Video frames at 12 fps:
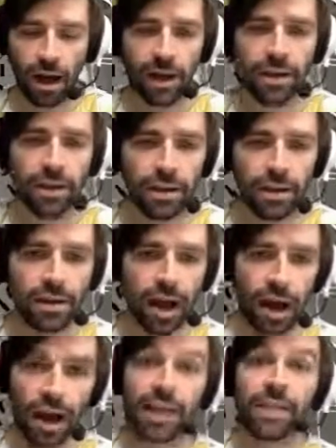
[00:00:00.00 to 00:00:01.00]
the fly
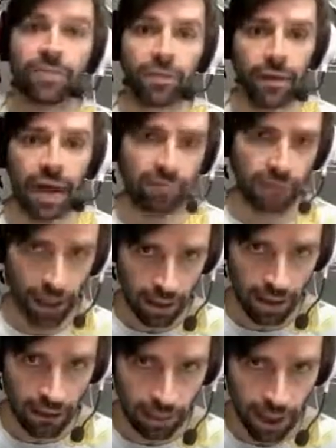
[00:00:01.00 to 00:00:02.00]
if you have
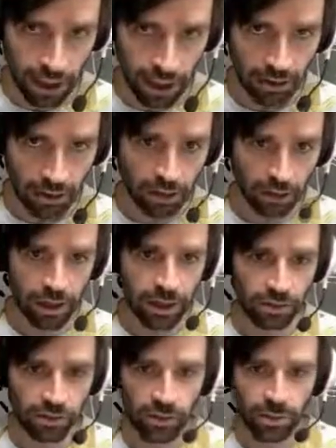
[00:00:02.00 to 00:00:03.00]
that in
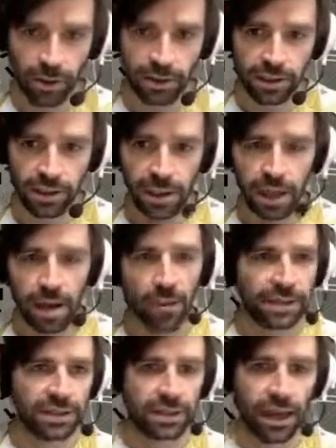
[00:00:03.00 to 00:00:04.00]
your toolbox.
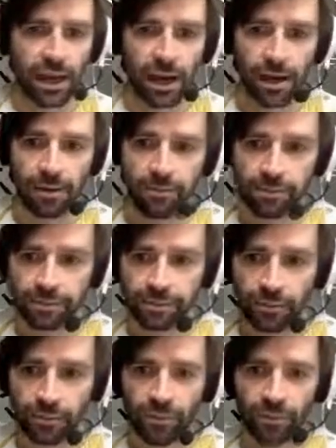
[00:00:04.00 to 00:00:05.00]
But
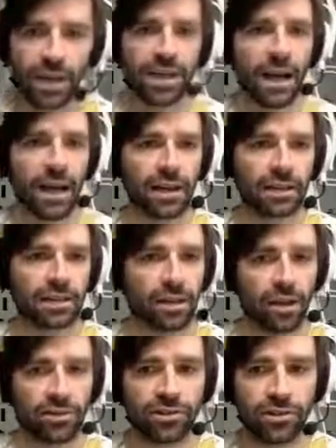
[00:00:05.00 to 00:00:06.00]
yeah,
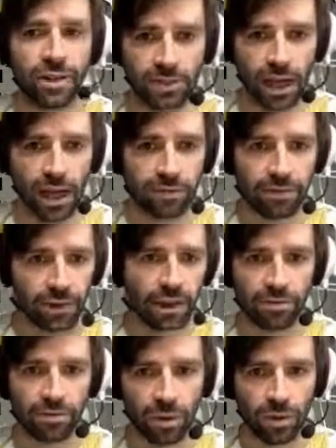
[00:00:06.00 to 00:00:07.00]
so those kind of
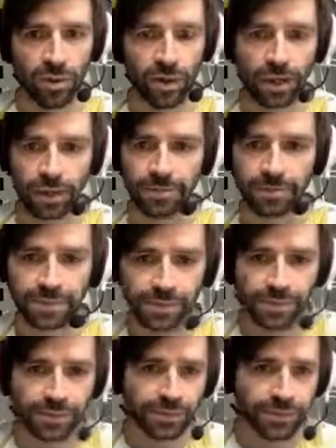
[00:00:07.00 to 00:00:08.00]
things would be
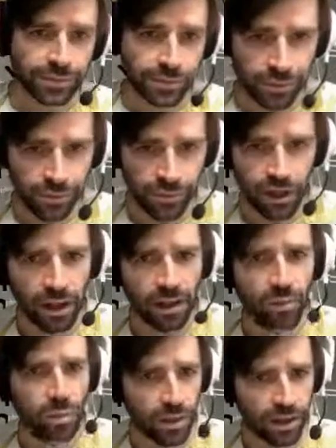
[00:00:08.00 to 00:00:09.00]

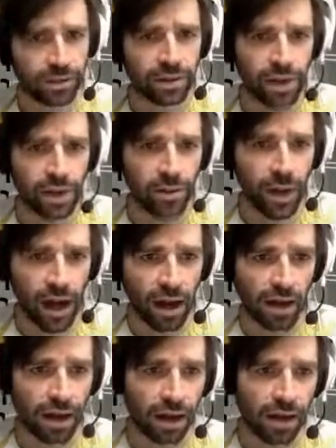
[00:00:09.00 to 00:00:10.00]
what you'd think
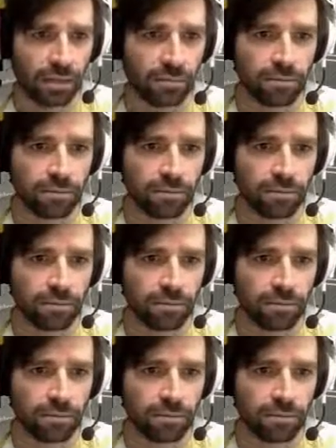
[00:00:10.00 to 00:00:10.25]
about.